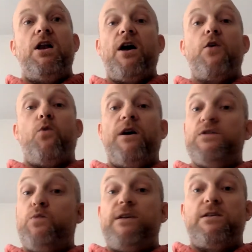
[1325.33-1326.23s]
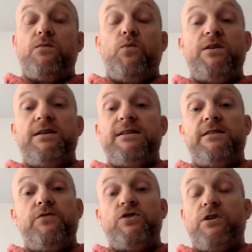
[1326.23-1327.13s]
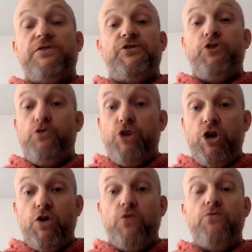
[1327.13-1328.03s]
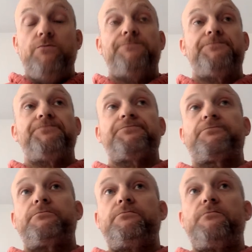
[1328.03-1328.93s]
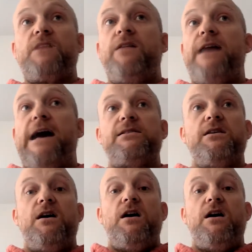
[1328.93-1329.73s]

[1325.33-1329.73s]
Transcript: Likewise, which things have you started to do new that